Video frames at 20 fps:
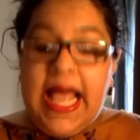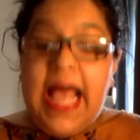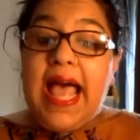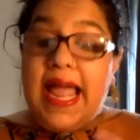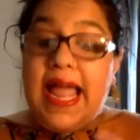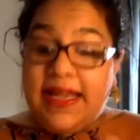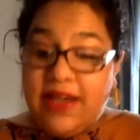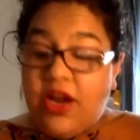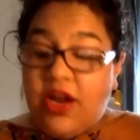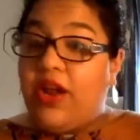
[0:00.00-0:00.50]

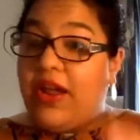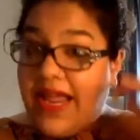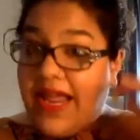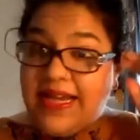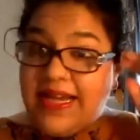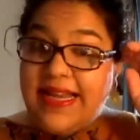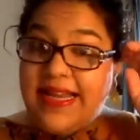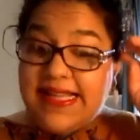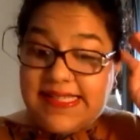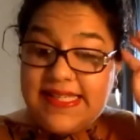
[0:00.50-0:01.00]
And
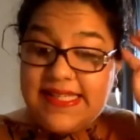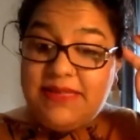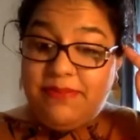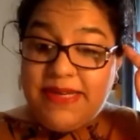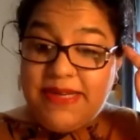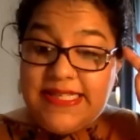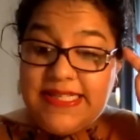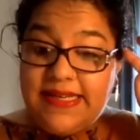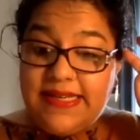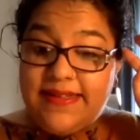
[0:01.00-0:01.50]
it is
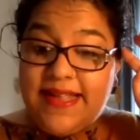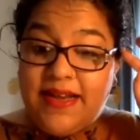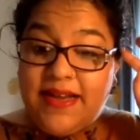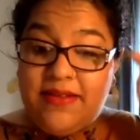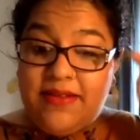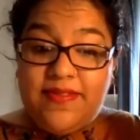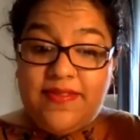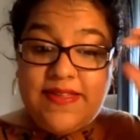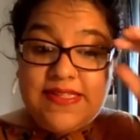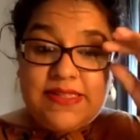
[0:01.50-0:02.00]
admitted that
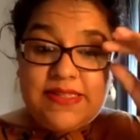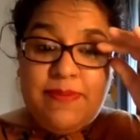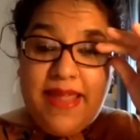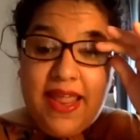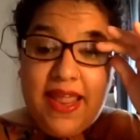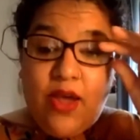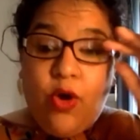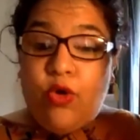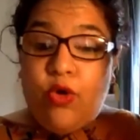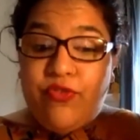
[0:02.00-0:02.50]
this
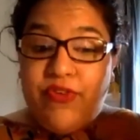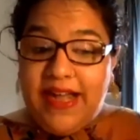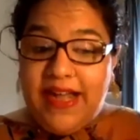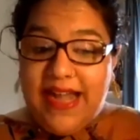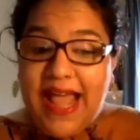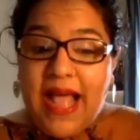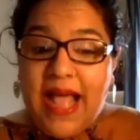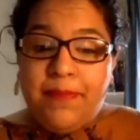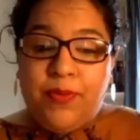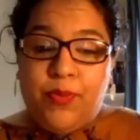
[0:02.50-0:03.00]
may
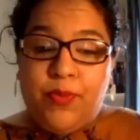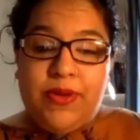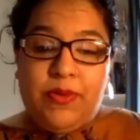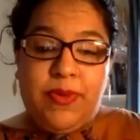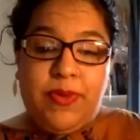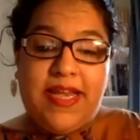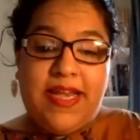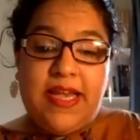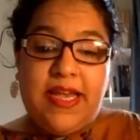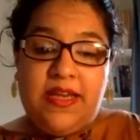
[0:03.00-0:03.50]
overlap
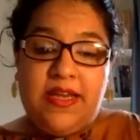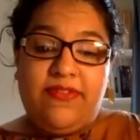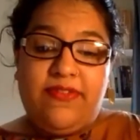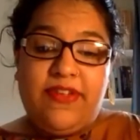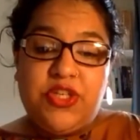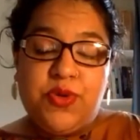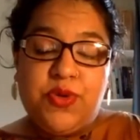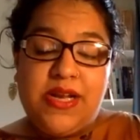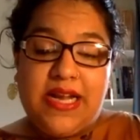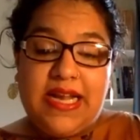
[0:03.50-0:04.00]
between an
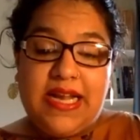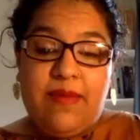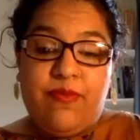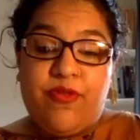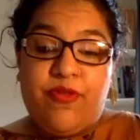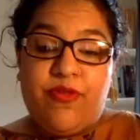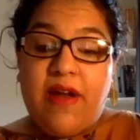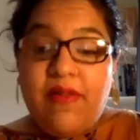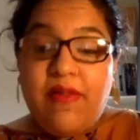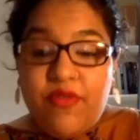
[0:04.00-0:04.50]
individual claim
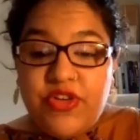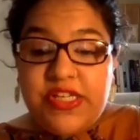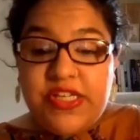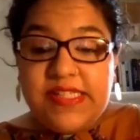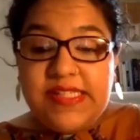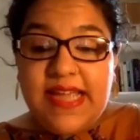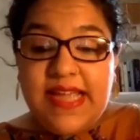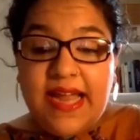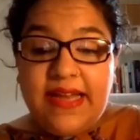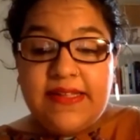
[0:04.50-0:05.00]
for refugee
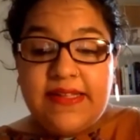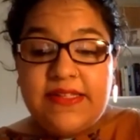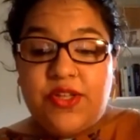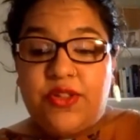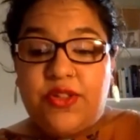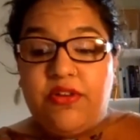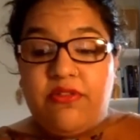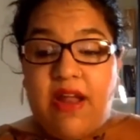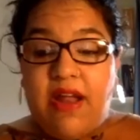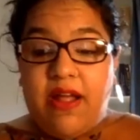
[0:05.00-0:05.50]
status
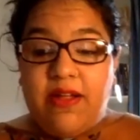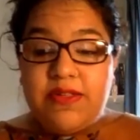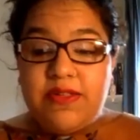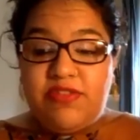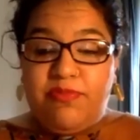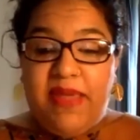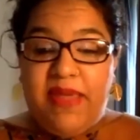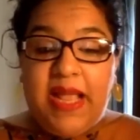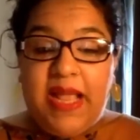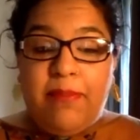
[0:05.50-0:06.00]
on the grounds
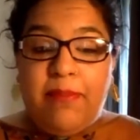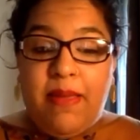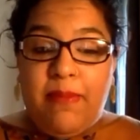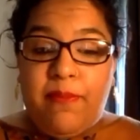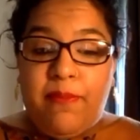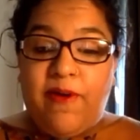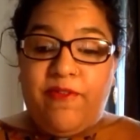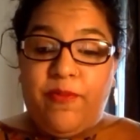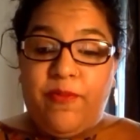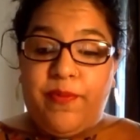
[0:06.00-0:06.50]
of being a
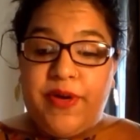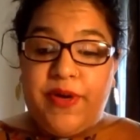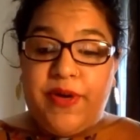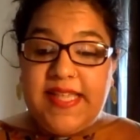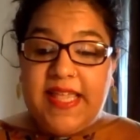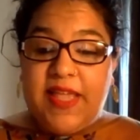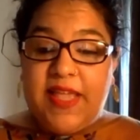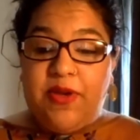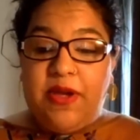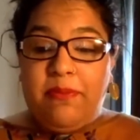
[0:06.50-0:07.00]
member of a
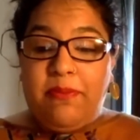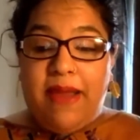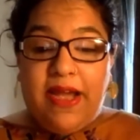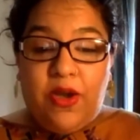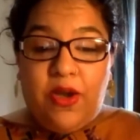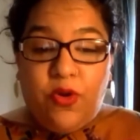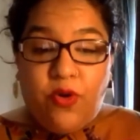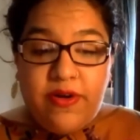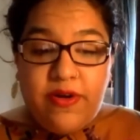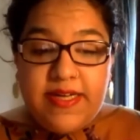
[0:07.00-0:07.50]
persecuted
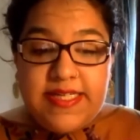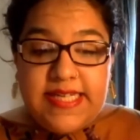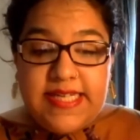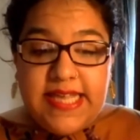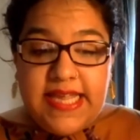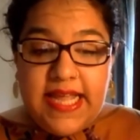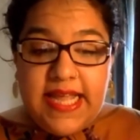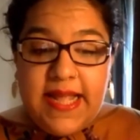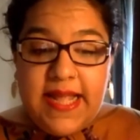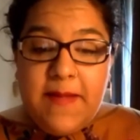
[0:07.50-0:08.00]

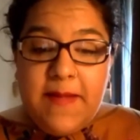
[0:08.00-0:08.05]
minority.